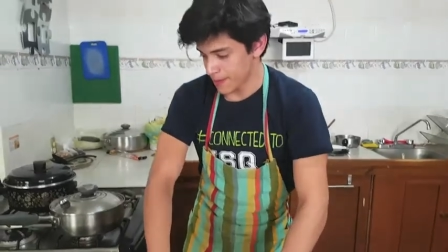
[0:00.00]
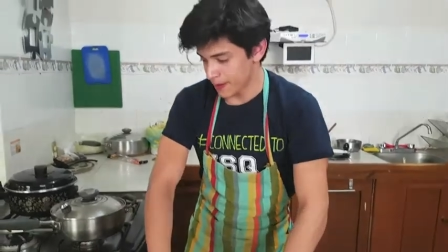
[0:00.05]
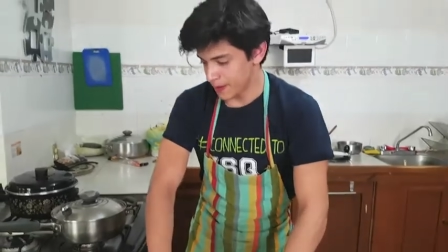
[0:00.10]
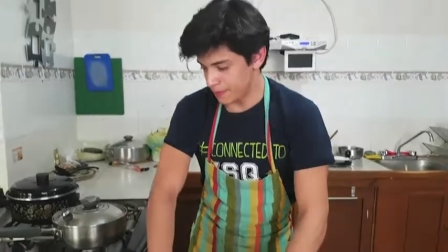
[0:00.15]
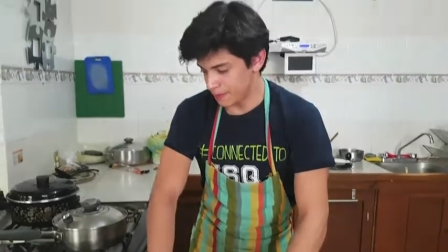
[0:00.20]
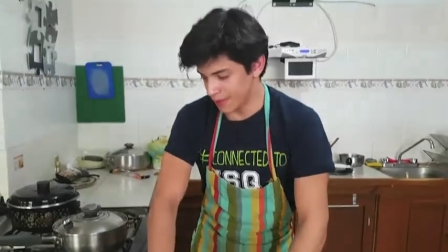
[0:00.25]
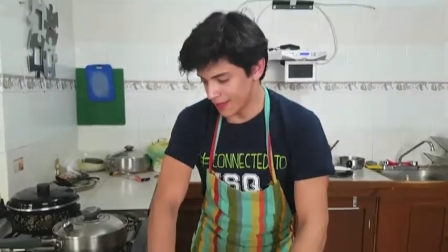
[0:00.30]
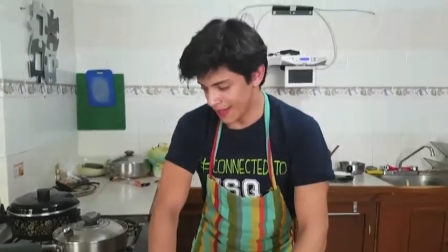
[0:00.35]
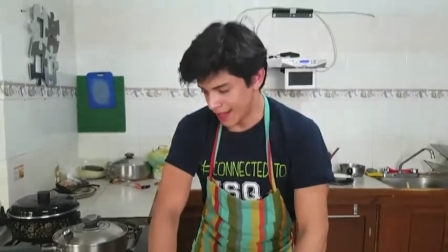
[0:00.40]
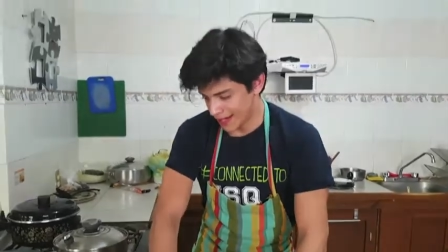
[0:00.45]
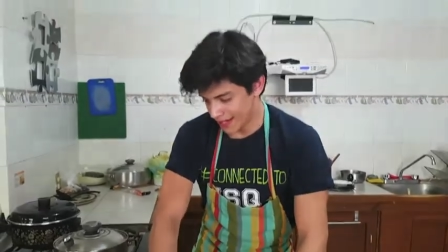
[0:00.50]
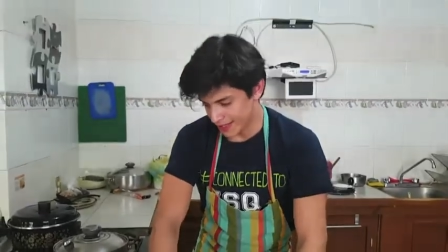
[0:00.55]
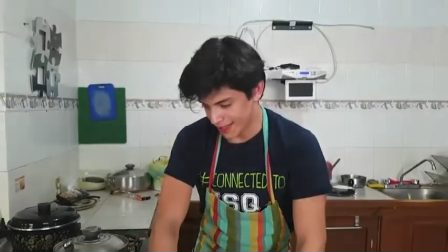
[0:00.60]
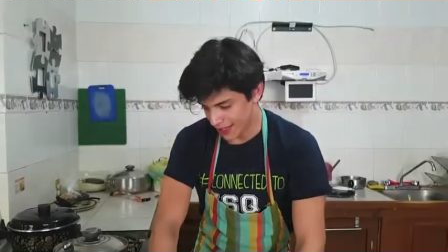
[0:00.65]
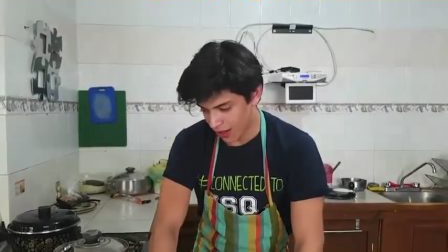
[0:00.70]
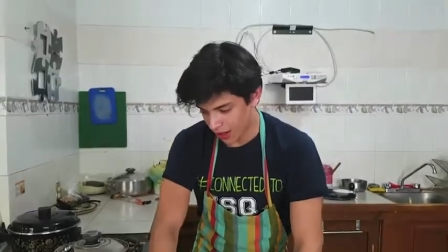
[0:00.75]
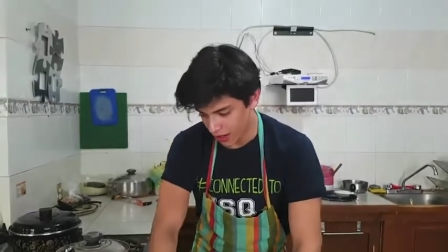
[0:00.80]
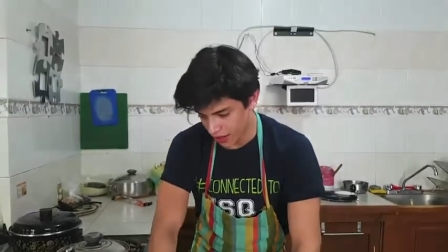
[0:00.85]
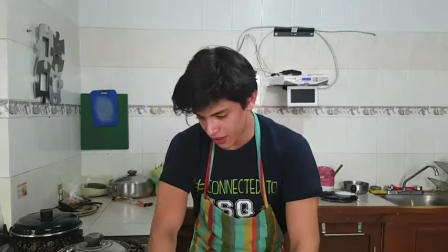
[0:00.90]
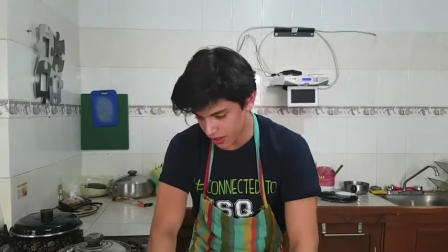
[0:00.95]
the
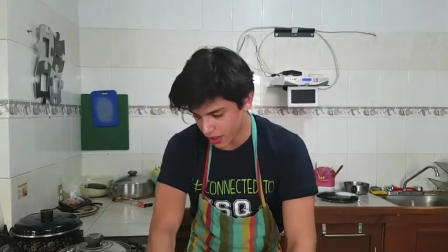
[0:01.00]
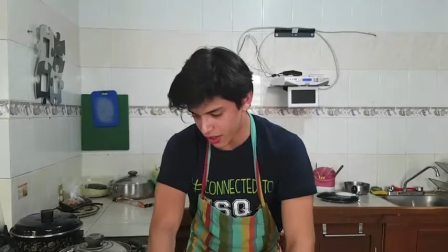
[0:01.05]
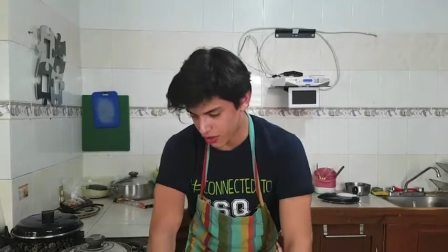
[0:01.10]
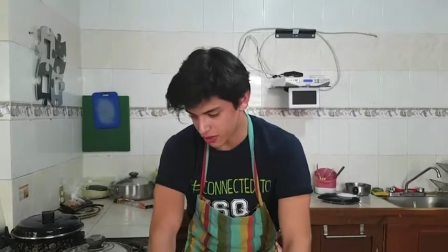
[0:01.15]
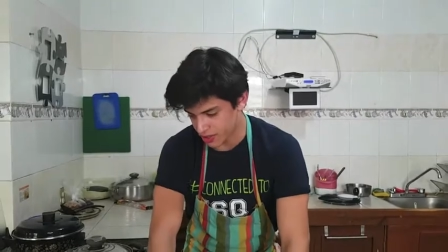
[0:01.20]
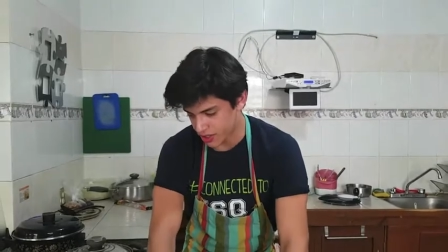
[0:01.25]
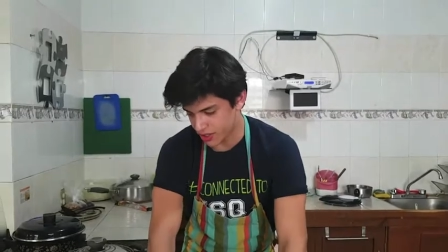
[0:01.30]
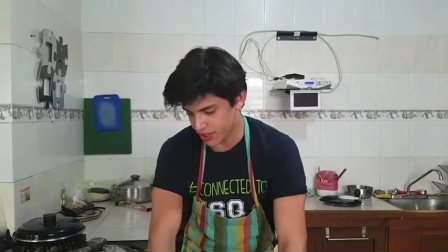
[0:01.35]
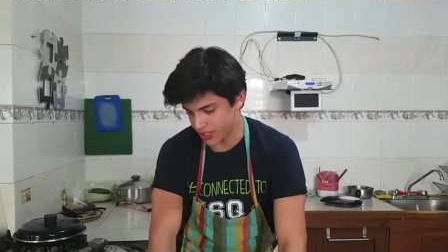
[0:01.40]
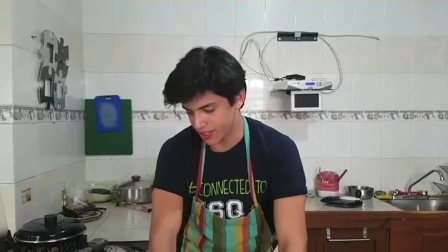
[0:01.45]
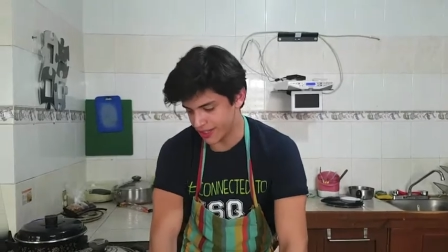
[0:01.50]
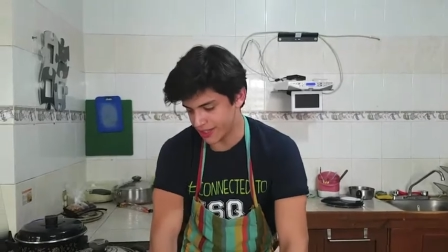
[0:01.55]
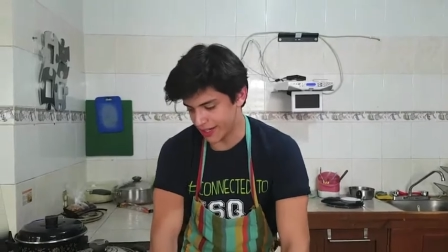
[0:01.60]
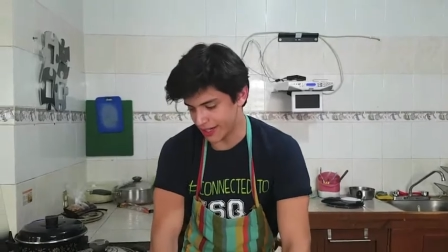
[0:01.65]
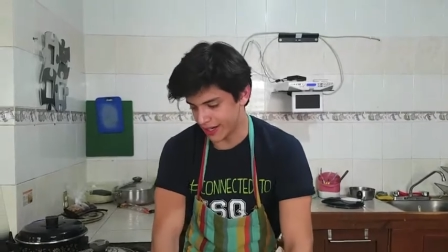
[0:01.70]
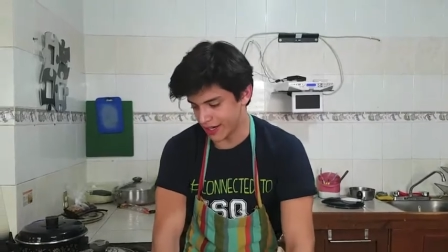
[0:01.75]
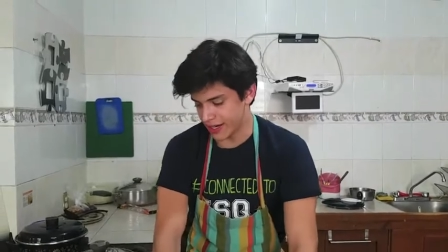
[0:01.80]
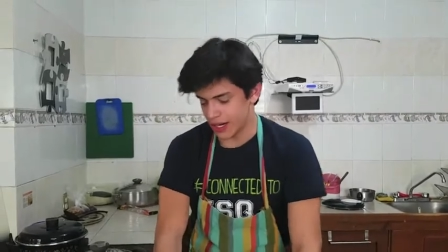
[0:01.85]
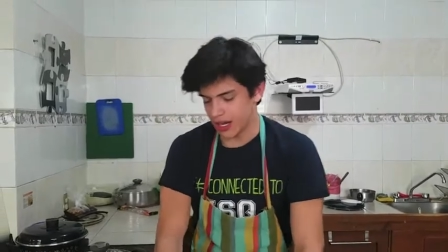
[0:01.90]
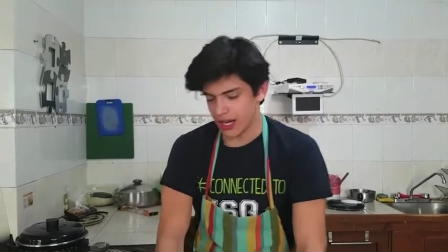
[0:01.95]
planet are not
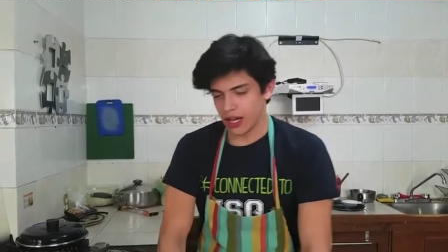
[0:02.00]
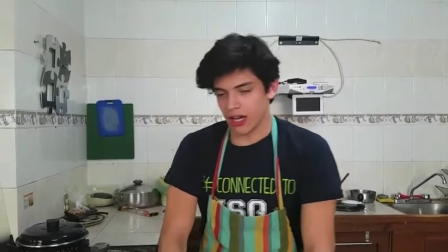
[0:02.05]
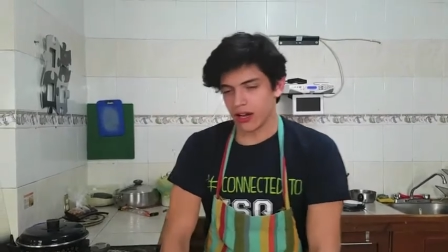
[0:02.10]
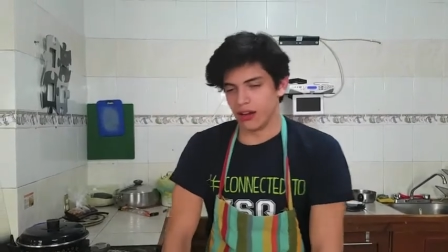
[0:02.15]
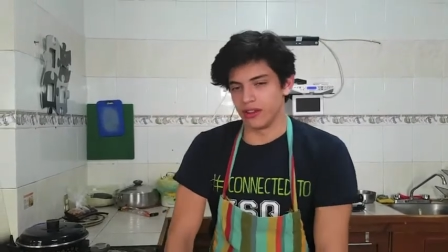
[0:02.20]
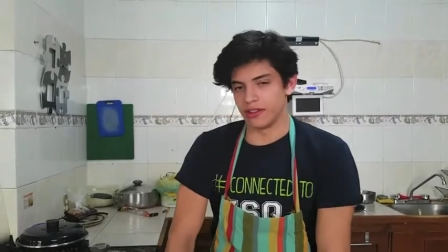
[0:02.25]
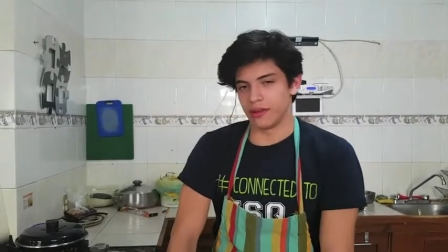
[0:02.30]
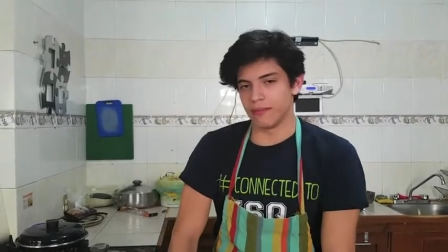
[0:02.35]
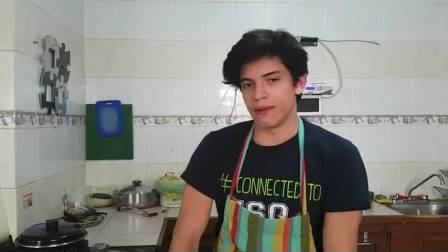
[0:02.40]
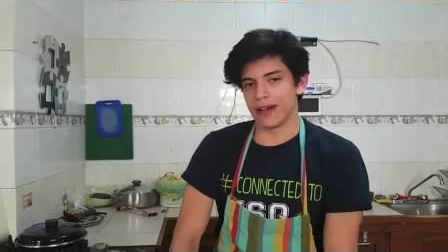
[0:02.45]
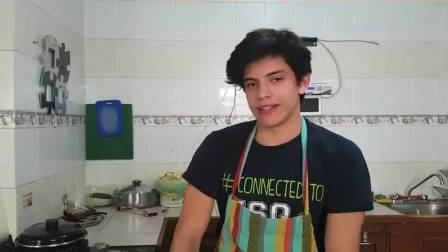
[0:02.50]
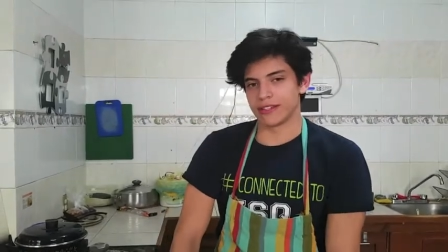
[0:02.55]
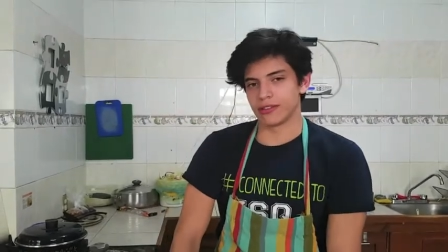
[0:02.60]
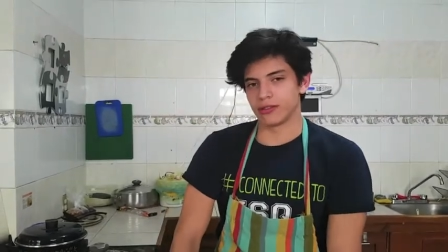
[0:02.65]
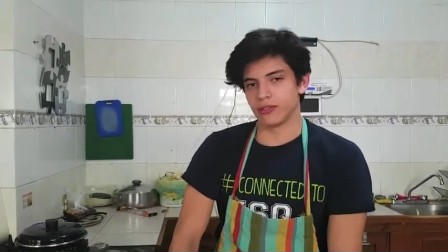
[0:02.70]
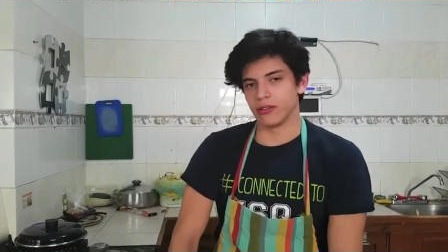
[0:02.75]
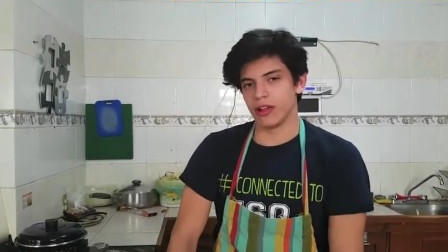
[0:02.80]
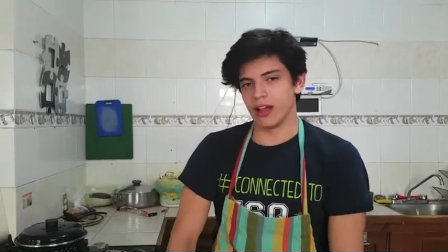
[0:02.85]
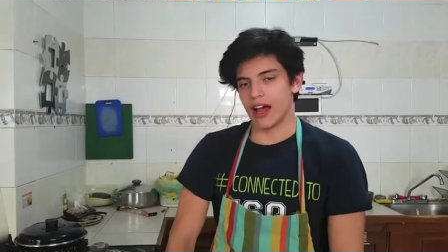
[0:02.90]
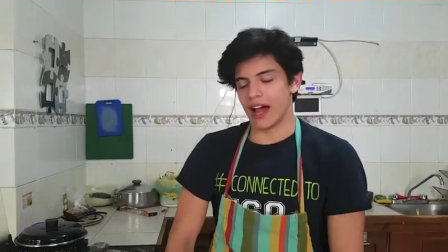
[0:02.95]
sitting on the
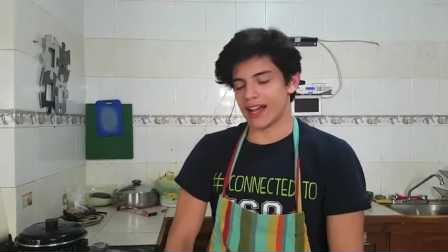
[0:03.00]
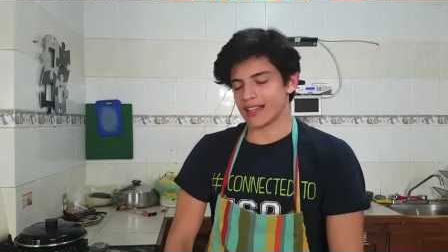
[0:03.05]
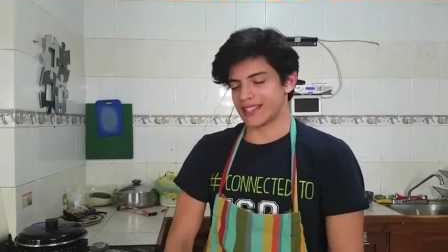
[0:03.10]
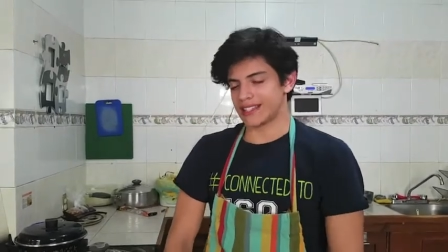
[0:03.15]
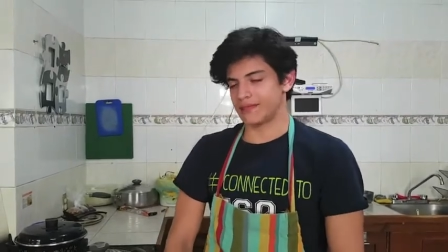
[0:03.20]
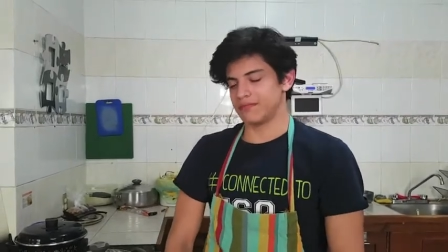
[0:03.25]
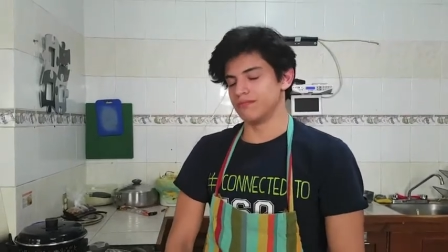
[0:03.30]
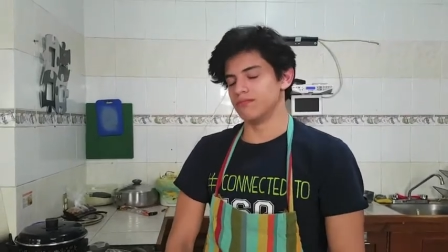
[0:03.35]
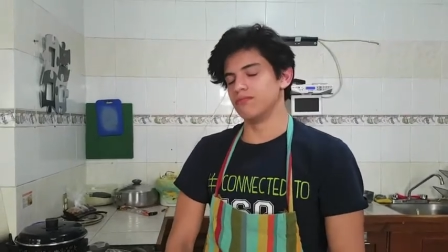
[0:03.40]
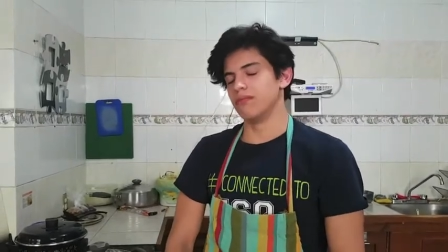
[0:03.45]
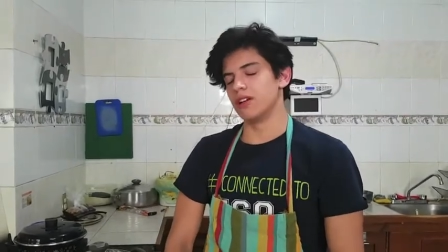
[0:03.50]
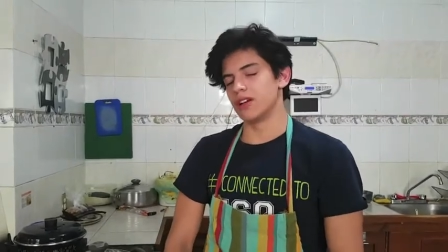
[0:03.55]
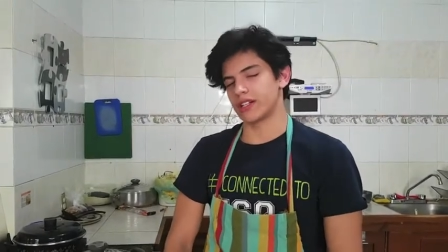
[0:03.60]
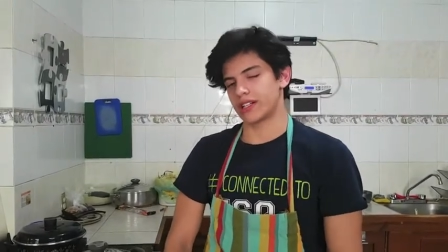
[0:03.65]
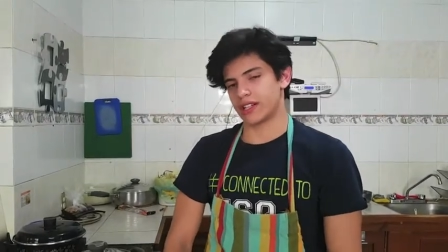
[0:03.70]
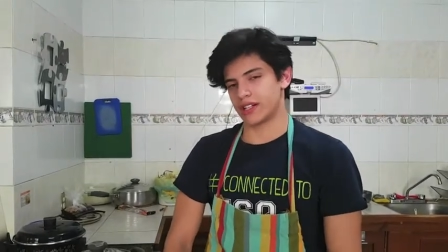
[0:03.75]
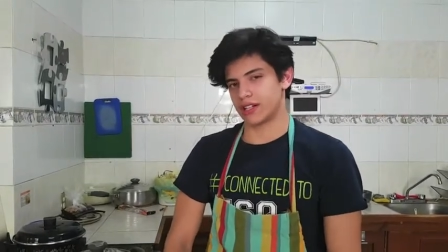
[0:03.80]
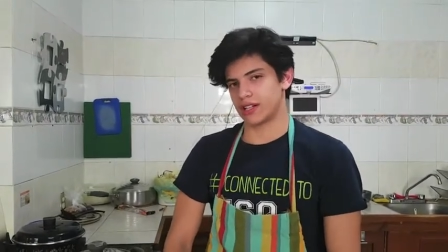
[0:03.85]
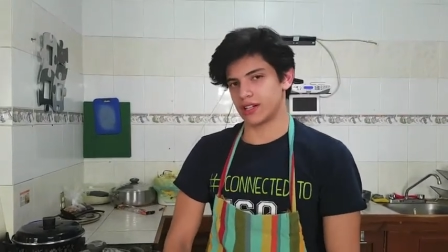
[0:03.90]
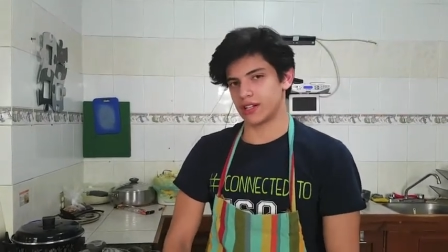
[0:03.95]
mantle as
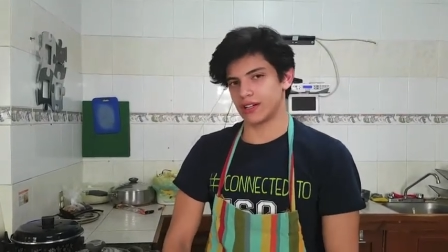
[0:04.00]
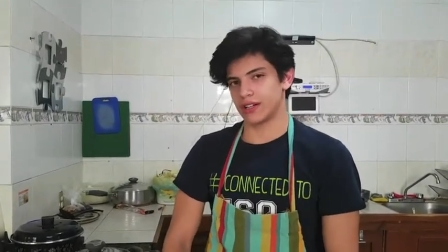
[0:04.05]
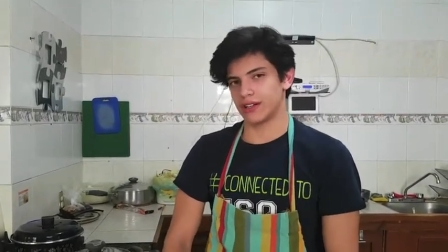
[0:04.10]
much.